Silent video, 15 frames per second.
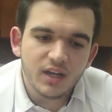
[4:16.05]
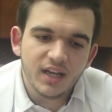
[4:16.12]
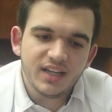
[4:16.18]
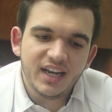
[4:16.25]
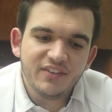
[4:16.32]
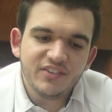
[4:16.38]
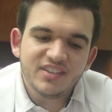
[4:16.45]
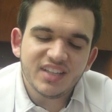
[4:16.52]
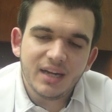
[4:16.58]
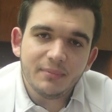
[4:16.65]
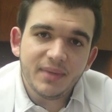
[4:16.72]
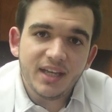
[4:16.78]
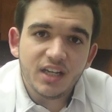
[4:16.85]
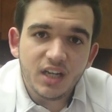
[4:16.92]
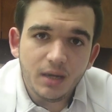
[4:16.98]
And every time
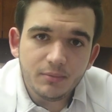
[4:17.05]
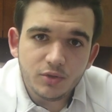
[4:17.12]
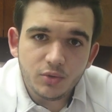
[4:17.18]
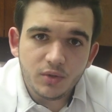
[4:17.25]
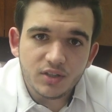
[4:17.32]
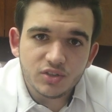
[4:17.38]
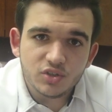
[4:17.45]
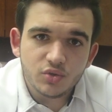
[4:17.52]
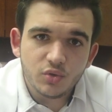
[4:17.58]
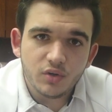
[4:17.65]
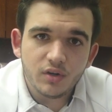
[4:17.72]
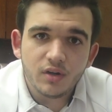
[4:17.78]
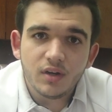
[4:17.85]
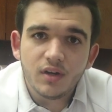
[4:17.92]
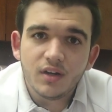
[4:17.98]
they come to our
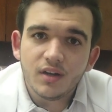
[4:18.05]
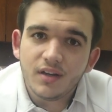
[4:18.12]
store,